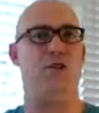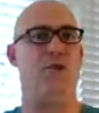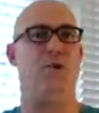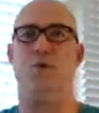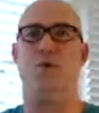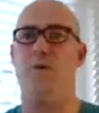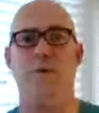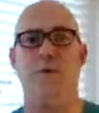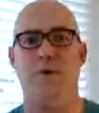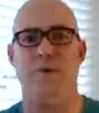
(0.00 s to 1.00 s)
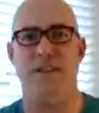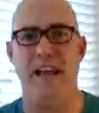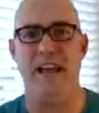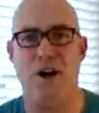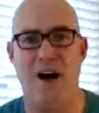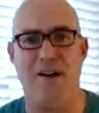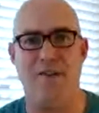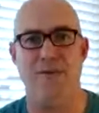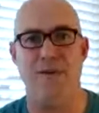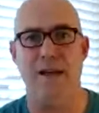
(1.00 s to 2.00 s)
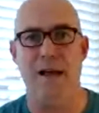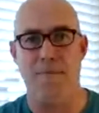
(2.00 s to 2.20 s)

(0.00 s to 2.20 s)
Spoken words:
they do take off.